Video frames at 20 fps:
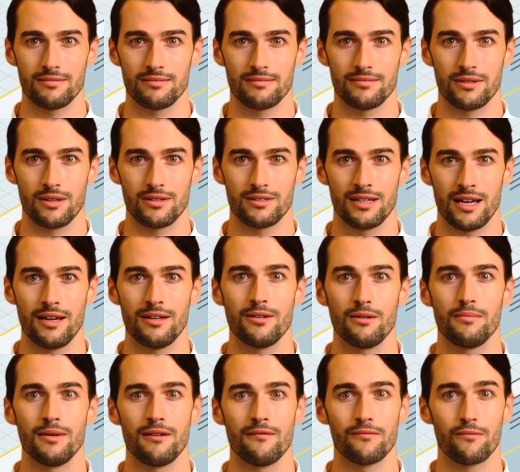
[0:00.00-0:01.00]
the attacker
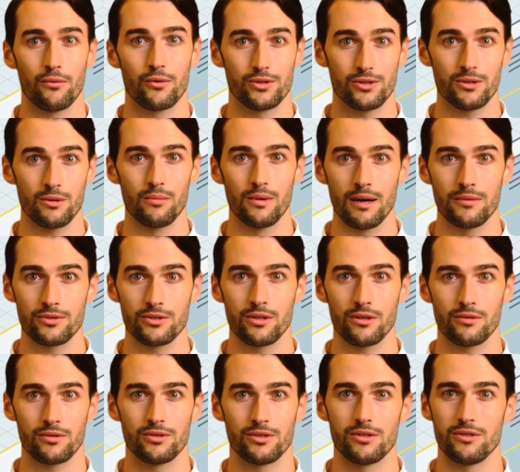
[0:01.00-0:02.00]
may force the web
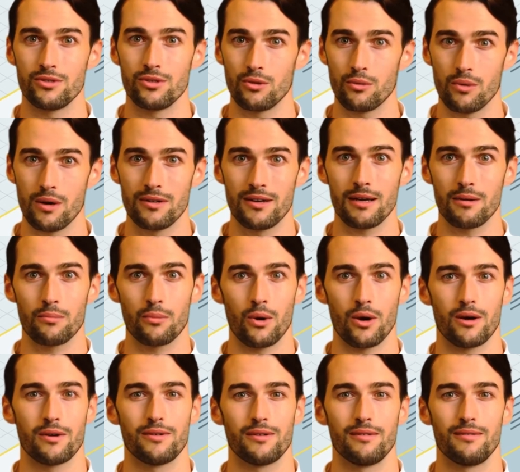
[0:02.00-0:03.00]
server to do what they
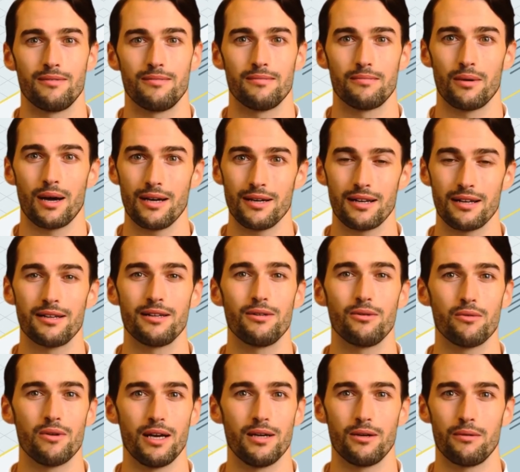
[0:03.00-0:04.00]
want by gaining
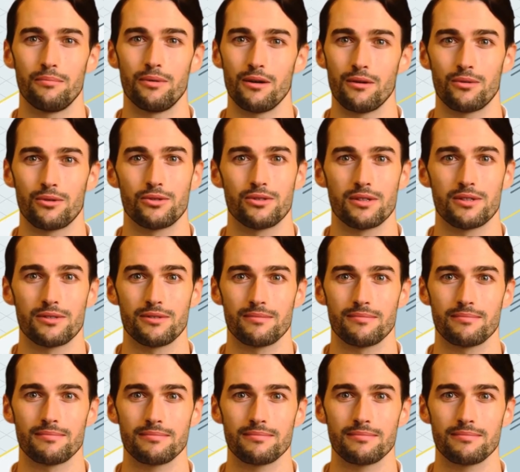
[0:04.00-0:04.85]
greater privileges.